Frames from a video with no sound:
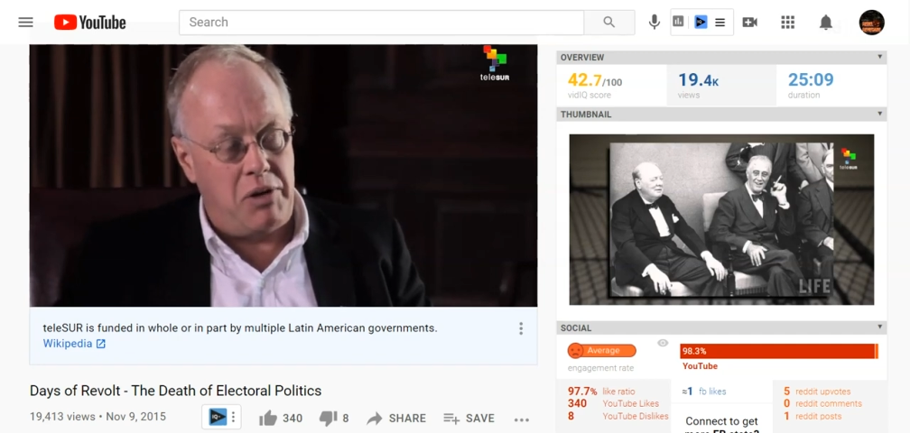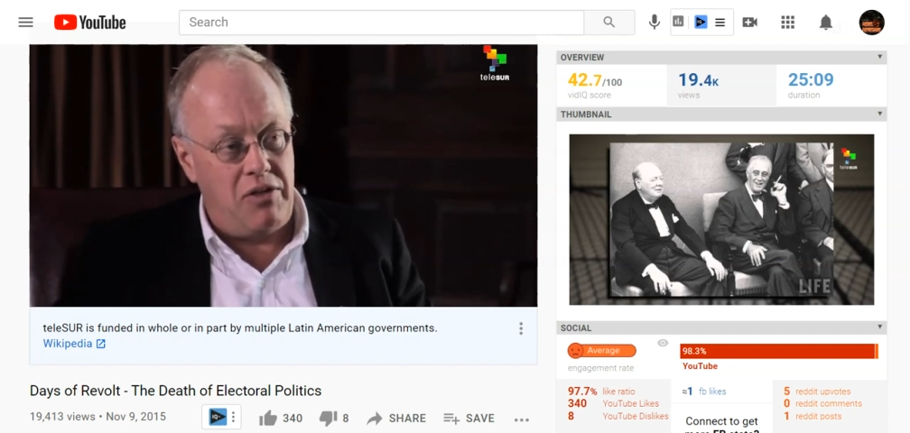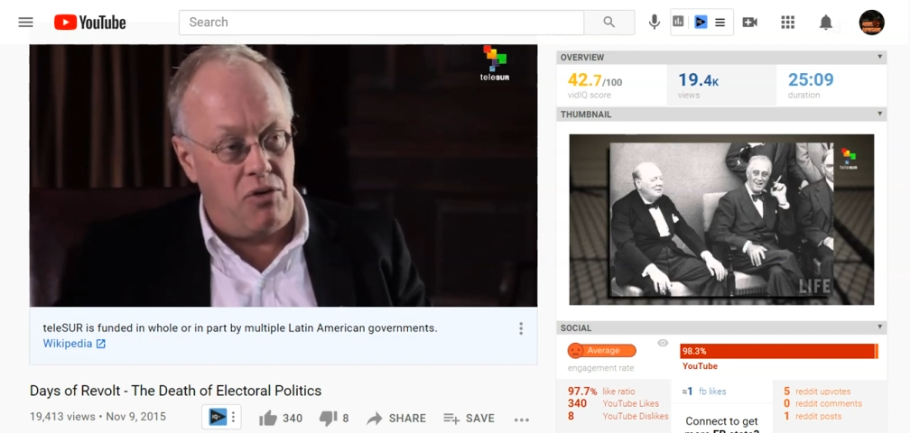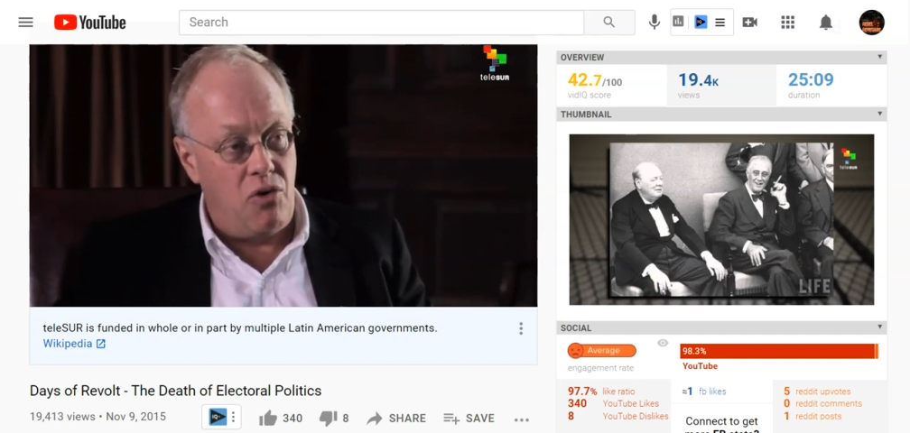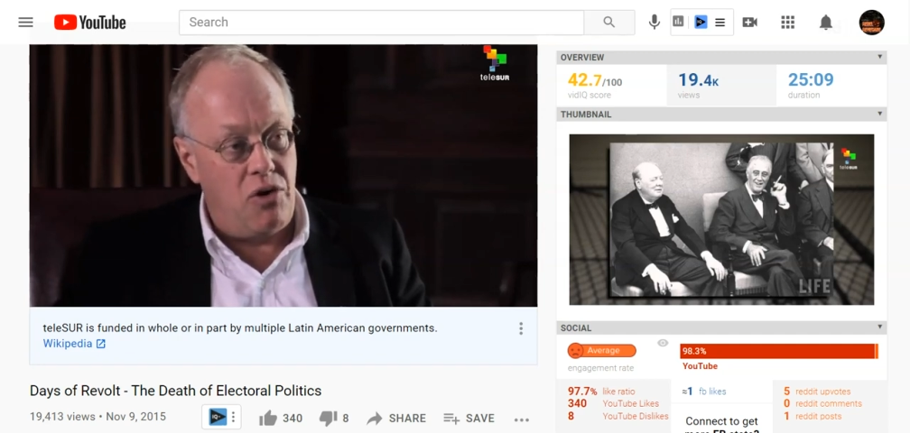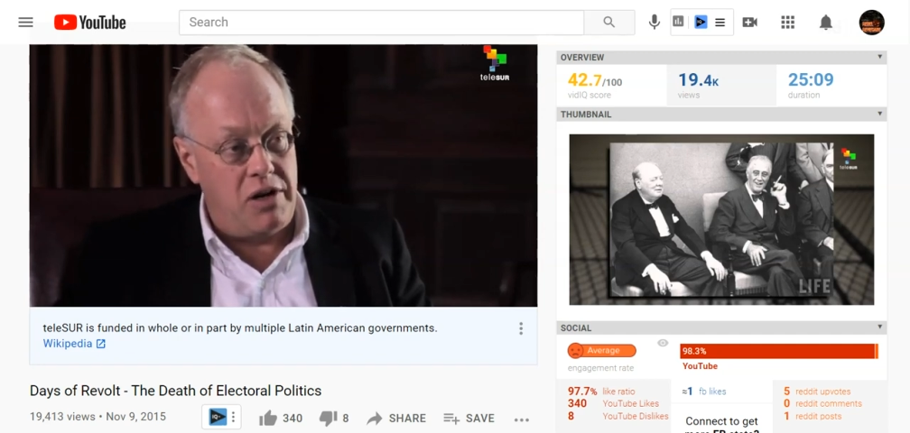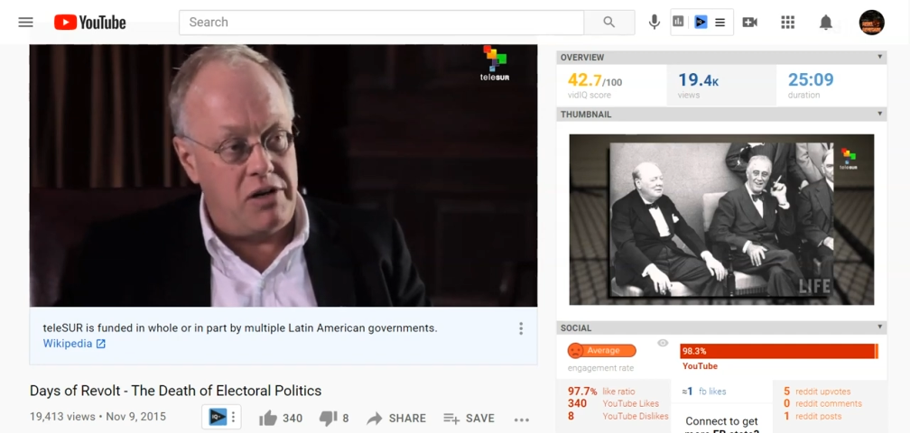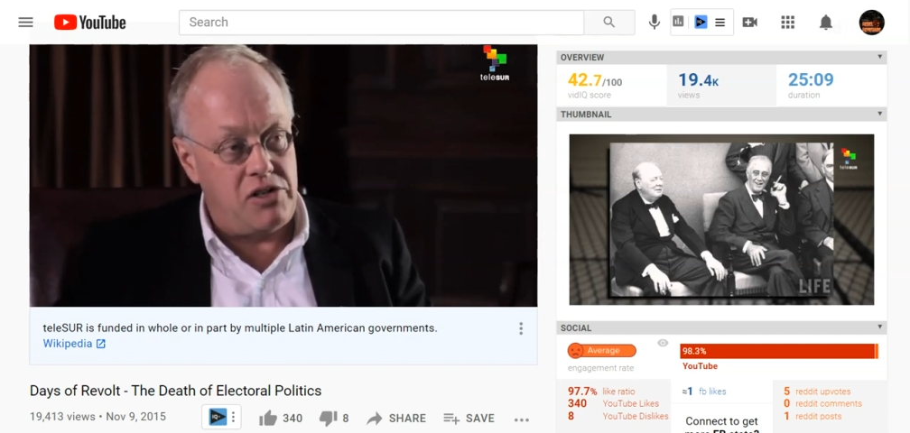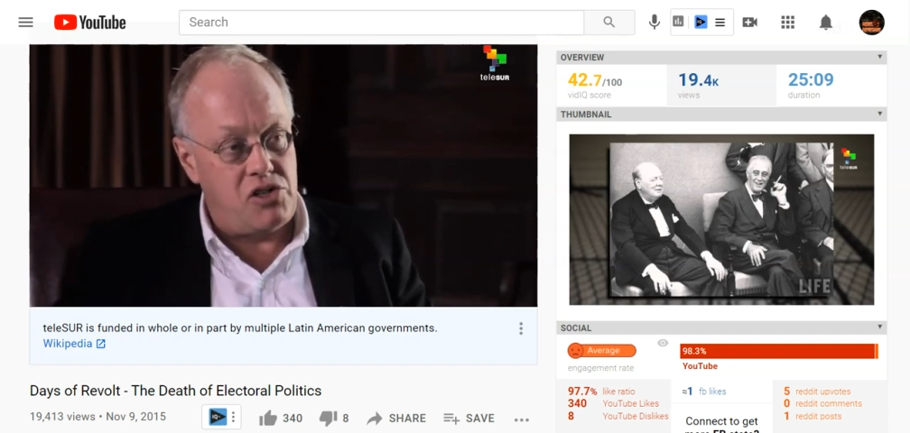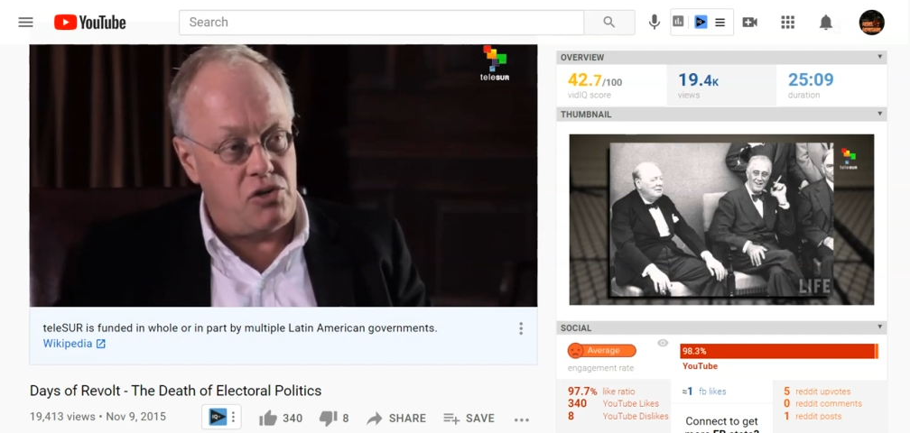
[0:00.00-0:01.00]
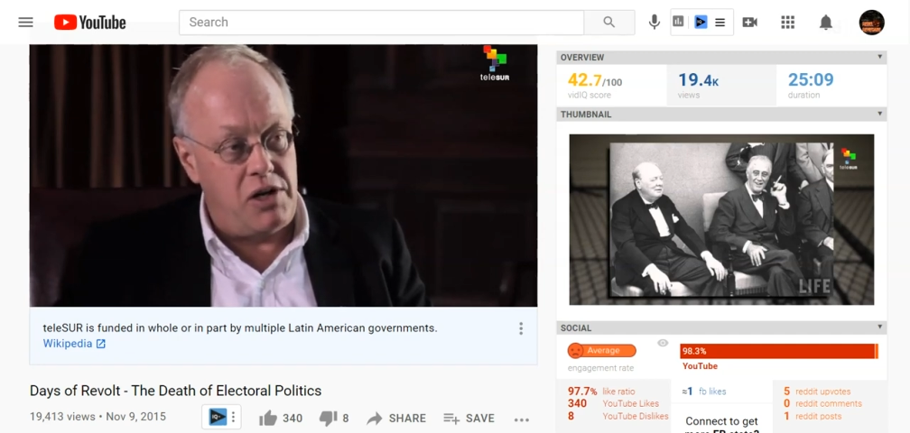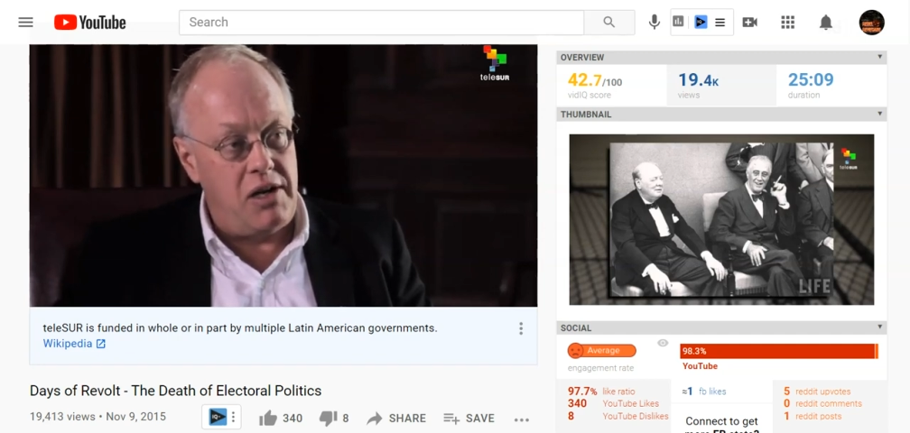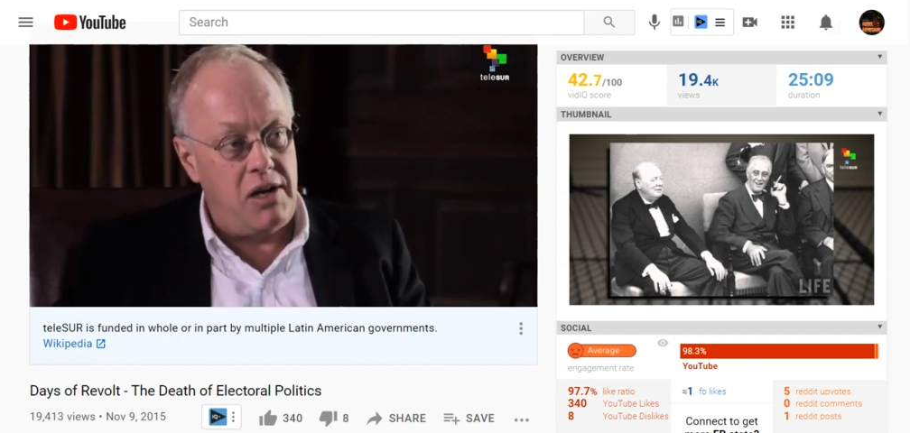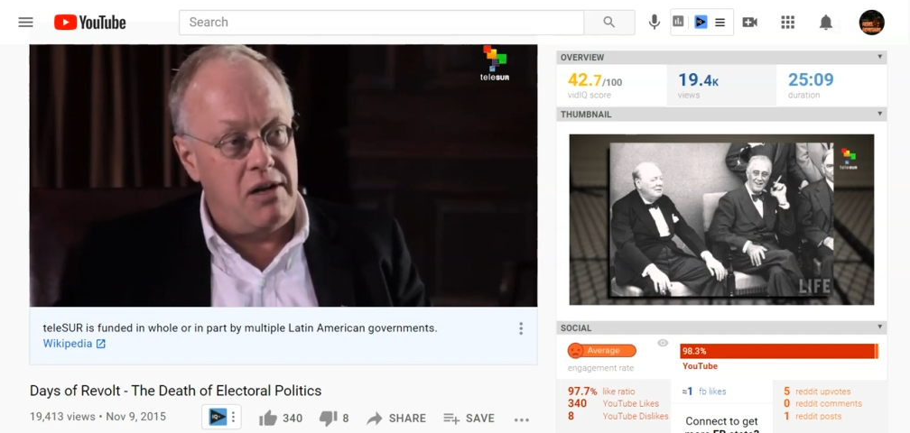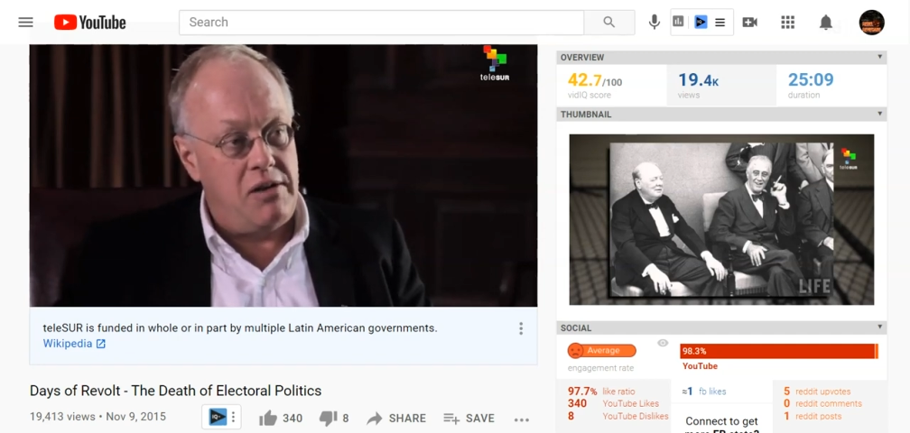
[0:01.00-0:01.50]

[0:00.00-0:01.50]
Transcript: by the war industry,